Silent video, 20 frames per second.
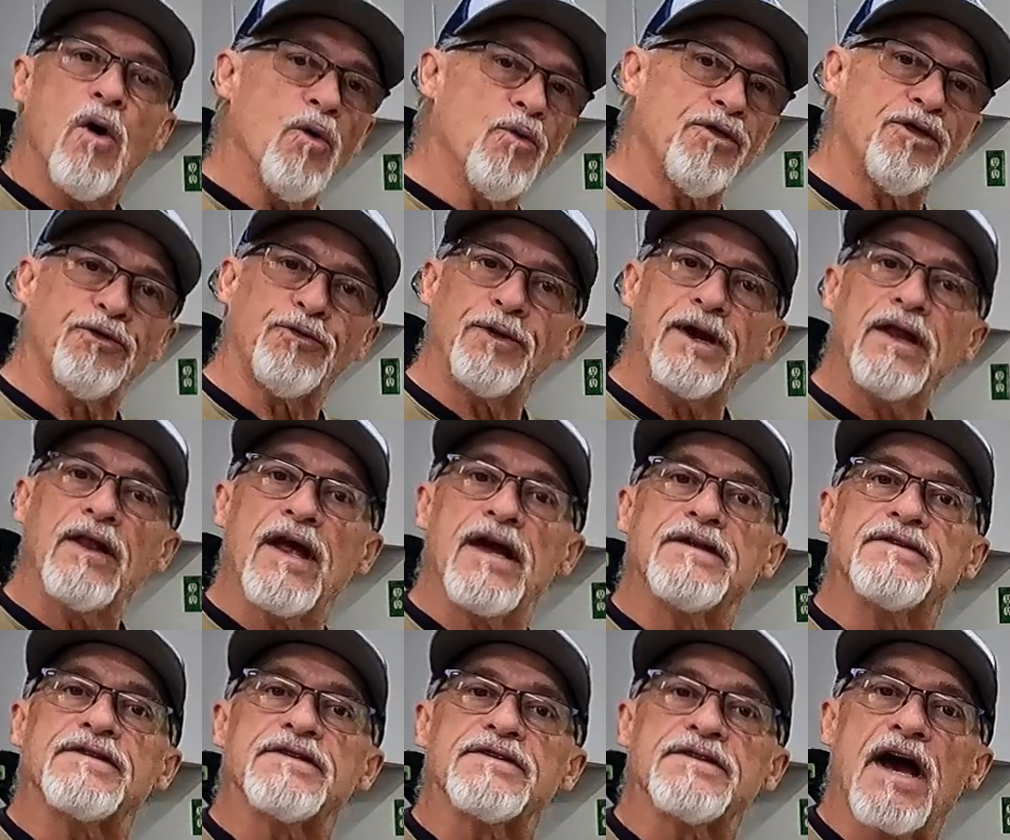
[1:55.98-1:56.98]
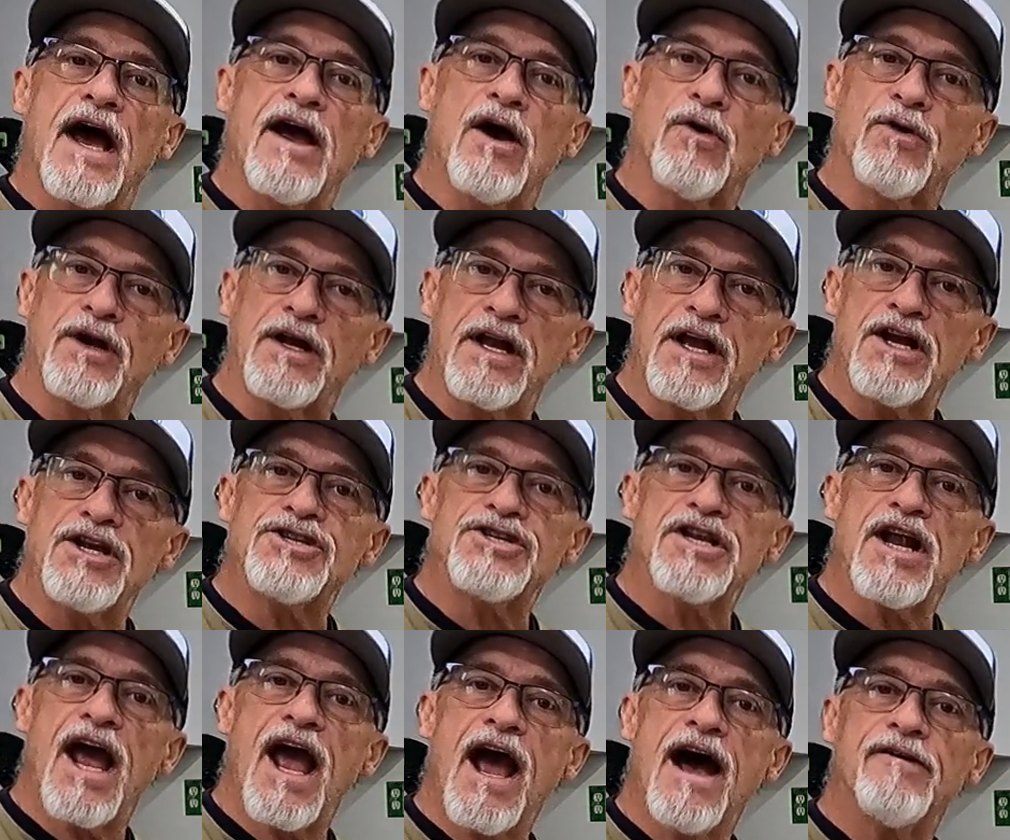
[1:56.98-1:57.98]
own three lenses. I own an
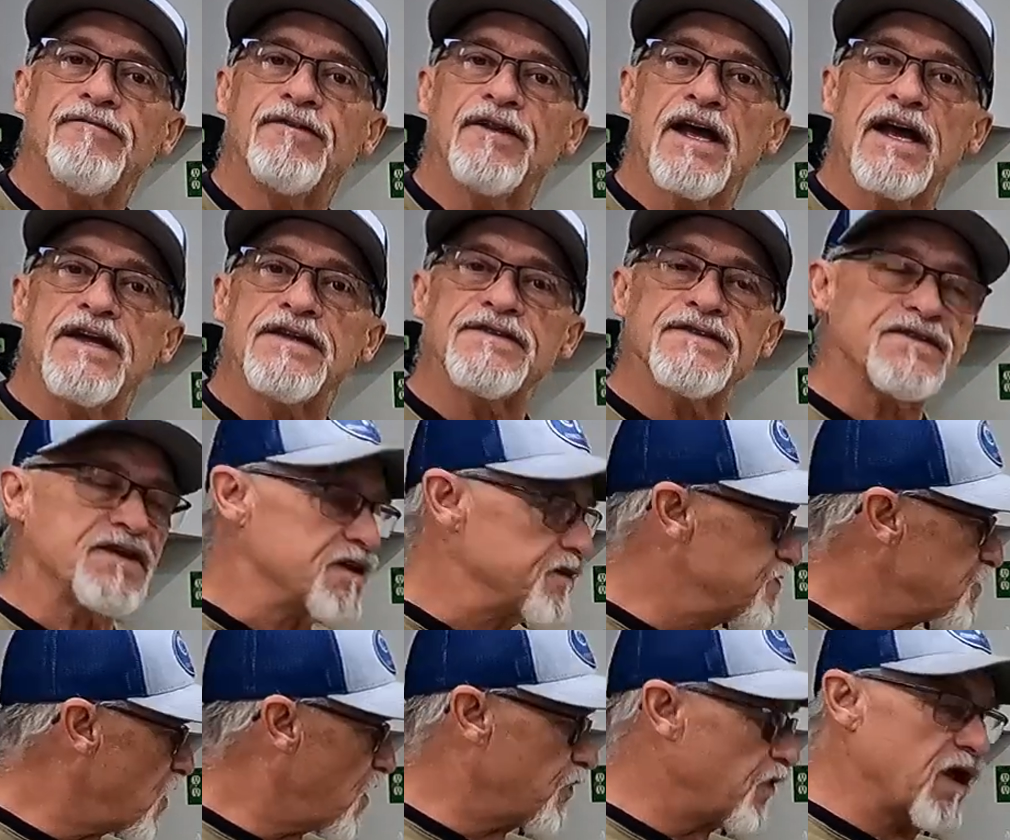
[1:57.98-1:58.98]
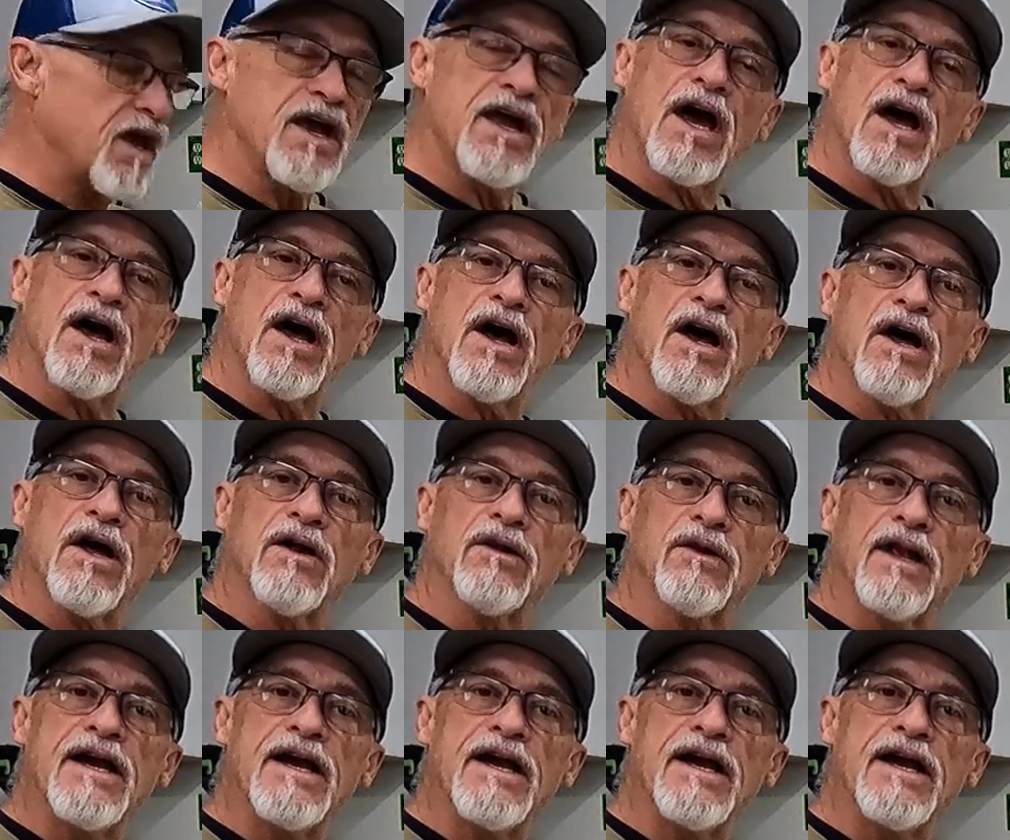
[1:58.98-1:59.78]
1.5-inch lens that's on the